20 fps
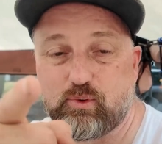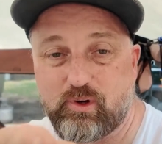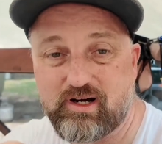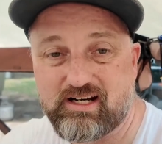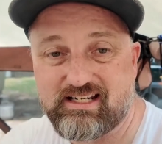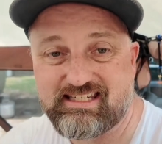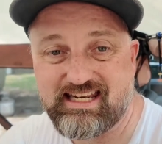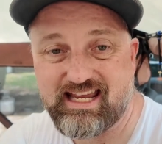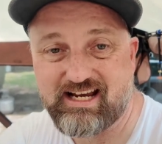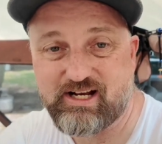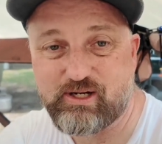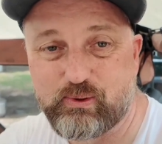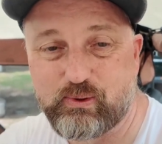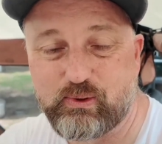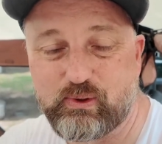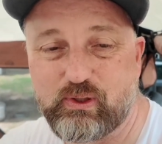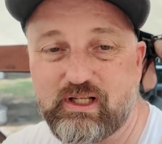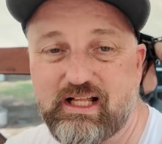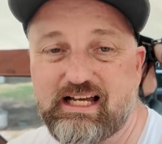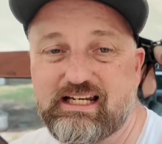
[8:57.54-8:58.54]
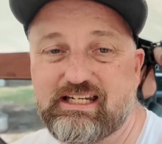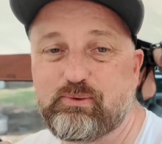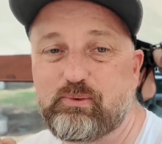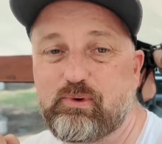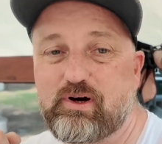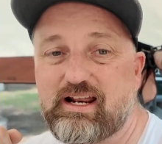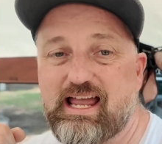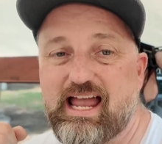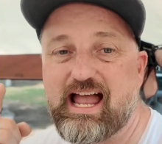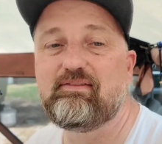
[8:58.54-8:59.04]
you wanna stay cool and you
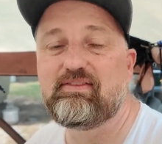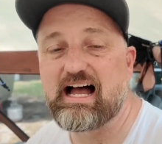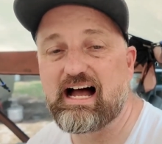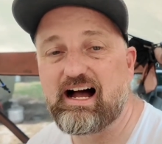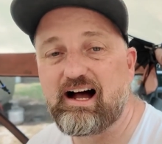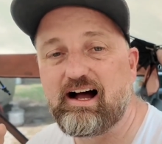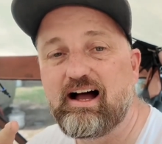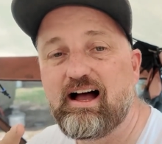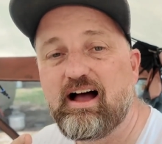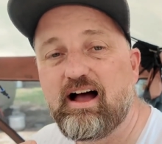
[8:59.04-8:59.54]
wanna have that